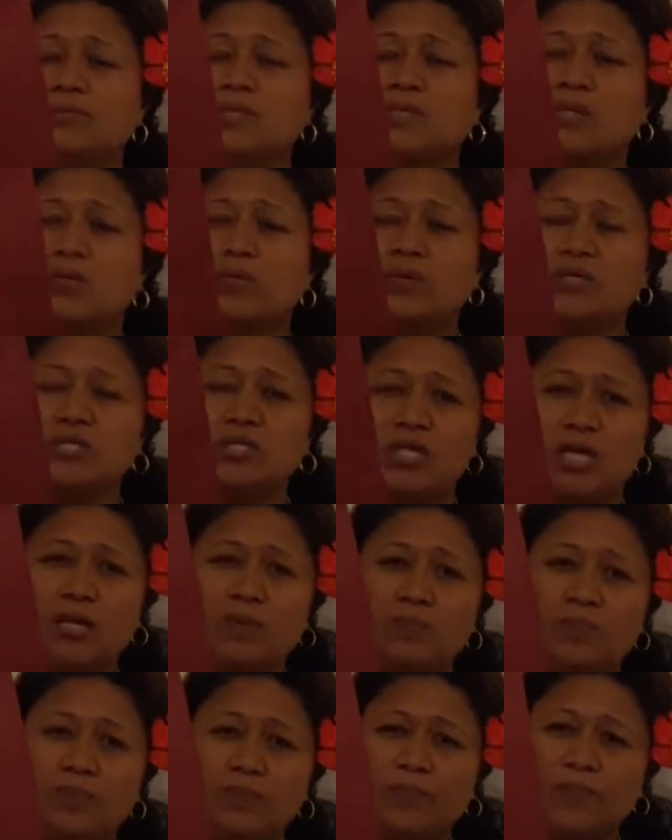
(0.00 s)
square
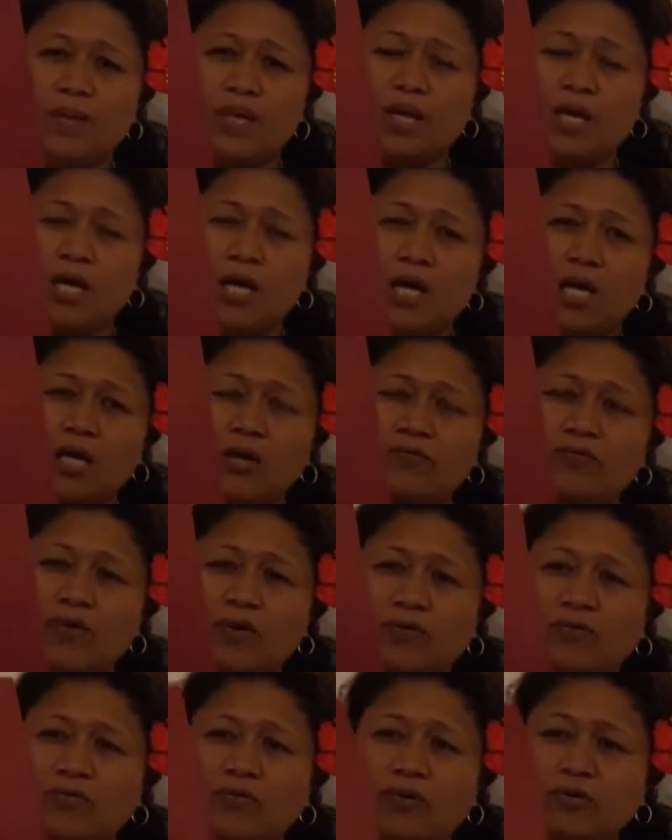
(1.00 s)
shape. If
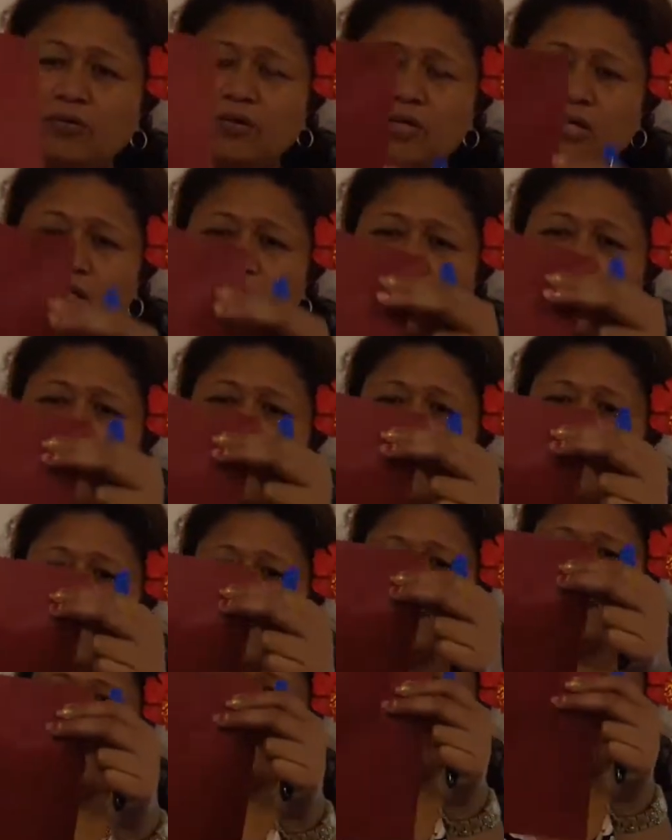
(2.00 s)
I fold these shapes in